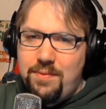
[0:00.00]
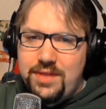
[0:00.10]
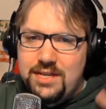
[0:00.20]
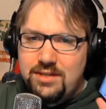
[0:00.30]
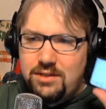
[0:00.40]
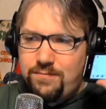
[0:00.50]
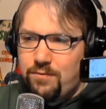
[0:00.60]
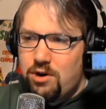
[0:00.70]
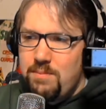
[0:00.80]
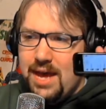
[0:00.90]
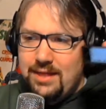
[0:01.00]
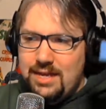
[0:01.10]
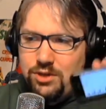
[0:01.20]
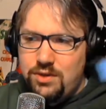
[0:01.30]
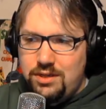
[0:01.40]
This is a format
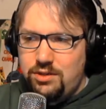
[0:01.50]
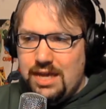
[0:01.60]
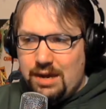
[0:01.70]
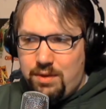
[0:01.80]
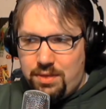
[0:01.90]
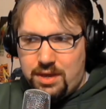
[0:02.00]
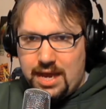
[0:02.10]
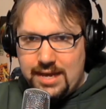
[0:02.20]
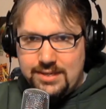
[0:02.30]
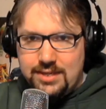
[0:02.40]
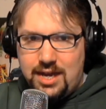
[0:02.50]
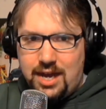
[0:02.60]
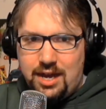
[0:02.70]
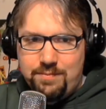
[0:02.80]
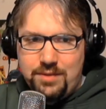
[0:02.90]
that you can do that with, guys.
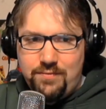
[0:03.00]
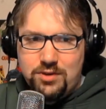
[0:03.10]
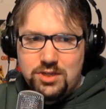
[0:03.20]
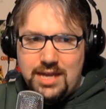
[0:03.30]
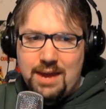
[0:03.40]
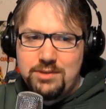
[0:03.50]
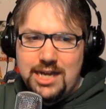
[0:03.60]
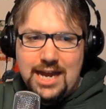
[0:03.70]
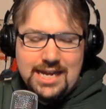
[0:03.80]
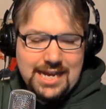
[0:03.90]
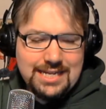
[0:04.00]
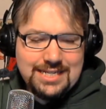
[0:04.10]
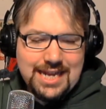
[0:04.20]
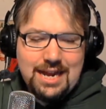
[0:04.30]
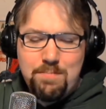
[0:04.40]
If you're Snapchatting,
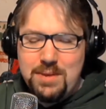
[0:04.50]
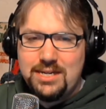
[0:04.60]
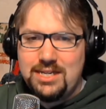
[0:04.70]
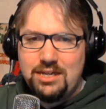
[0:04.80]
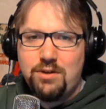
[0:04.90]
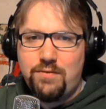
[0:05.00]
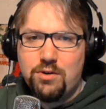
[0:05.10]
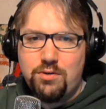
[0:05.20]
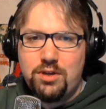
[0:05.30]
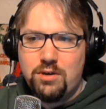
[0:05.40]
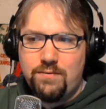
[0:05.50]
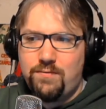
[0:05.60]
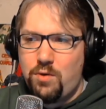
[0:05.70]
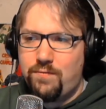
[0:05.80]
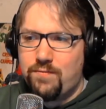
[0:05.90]
it's not a big deal if you're holding your
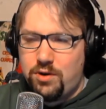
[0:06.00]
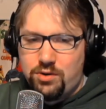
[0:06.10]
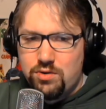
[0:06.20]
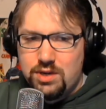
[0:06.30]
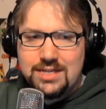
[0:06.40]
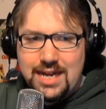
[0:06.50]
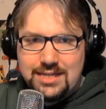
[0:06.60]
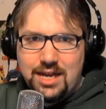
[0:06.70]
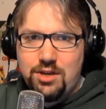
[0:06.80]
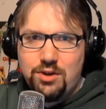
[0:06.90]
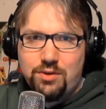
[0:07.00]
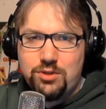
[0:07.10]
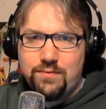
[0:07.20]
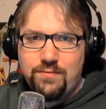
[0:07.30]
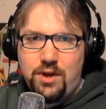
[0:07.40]
phone vertical because that's how you
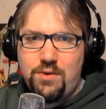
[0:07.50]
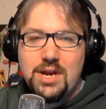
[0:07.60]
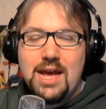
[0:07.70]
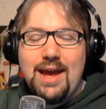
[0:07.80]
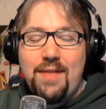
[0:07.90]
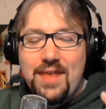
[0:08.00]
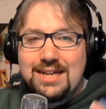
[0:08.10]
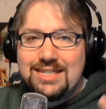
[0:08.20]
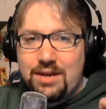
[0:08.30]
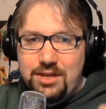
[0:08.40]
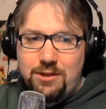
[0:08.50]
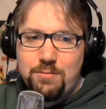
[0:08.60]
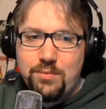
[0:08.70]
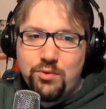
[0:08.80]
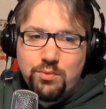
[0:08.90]
hold your phone and that's how the
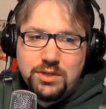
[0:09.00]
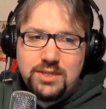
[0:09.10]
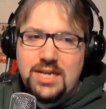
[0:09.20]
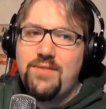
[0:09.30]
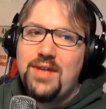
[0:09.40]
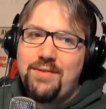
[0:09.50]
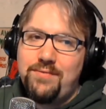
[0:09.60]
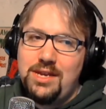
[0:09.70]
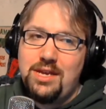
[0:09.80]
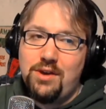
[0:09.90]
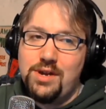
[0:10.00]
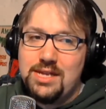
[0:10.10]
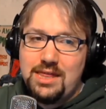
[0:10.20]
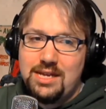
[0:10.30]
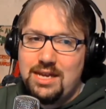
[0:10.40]
other people will receive that video.
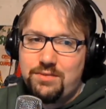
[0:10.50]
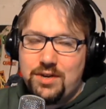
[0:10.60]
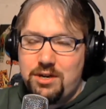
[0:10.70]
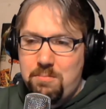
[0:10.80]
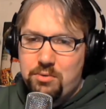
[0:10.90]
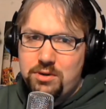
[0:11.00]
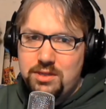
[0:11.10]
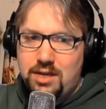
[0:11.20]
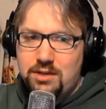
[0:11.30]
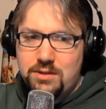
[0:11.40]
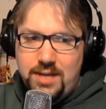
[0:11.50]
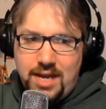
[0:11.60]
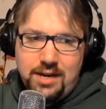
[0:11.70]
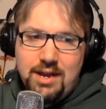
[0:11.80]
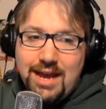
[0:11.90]
And I think that's very important to
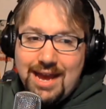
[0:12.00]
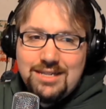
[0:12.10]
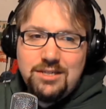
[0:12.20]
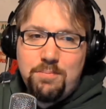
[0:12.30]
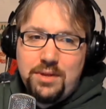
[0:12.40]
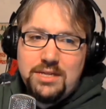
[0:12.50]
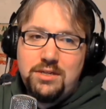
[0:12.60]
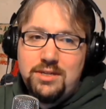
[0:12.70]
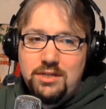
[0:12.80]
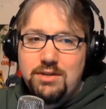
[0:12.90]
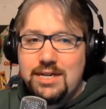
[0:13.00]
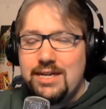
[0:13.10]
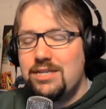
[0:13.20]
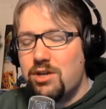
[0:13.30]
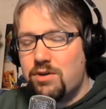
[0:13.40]
understand. And this is a place you can do it.
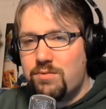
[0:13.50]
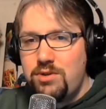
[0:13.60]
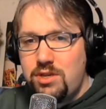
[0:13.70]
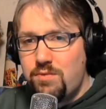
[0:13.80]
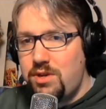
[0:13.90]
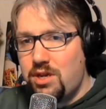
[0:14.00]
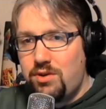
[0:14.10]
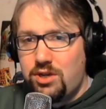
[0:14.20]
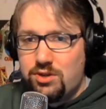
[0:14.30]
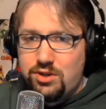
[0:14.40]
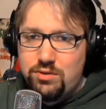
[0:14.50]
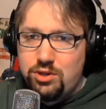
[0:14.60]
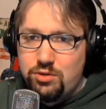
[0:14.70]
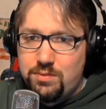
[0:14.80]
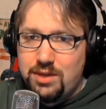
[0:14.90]
It's going to ruin you when you go to your
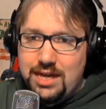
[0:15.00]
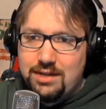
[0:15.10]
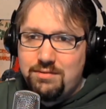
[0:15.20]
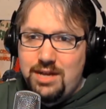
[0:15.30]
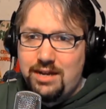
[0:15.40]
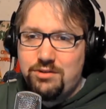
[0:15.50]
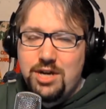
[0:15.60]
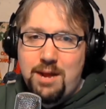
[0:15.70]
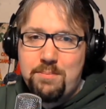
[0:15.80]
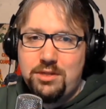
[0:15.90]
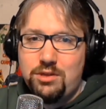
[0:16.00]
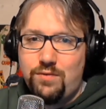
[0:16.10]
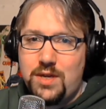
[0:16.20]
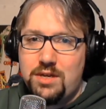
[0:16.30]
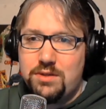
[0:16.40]
YouTube and try to put
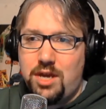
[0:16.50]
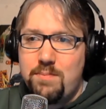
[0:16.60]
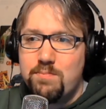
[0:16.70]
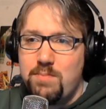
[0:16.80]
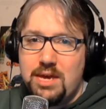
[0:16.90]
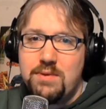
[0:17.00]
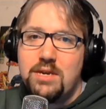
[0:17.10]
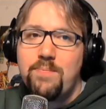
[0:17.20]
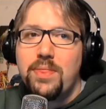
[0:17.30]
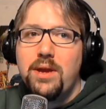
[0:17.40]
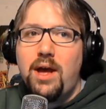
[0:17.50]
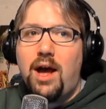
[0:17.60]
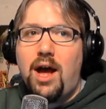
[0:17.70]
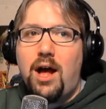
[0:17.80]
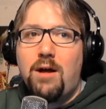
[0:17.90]
those videos up, maybe.
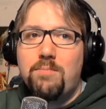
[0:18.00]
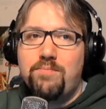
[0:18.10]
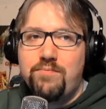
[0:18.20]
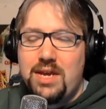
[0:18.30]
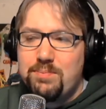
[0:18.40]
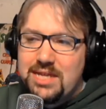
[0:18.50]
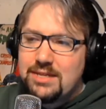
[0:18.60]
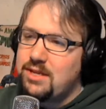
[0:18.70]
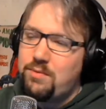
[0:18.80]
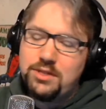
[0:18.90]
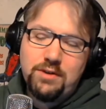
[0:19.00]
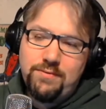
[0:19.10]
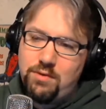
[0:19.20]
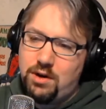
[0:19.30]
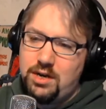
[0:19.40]
But that's not what they're
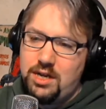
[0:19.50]
for.